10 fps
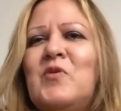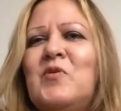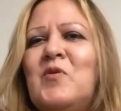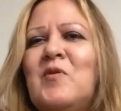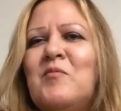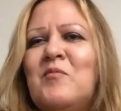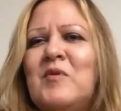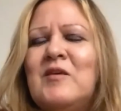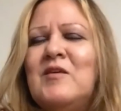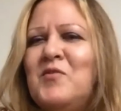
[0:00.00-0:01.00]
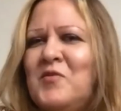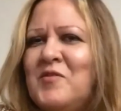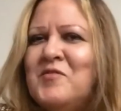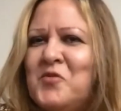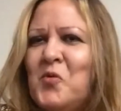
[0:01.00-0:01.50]
Do you know
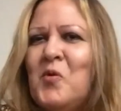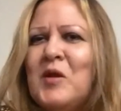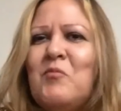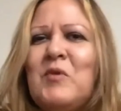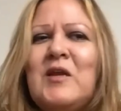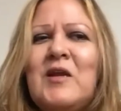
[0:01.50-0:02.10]
what I mean?